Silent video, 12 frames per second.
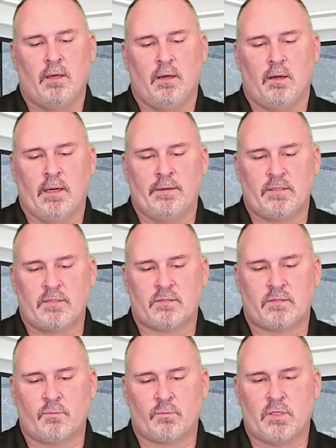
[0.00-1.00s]
All right, this is
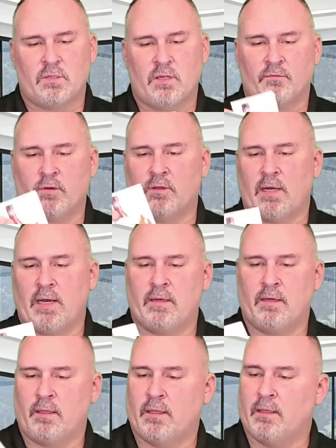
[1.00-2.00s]
something different that I didn't get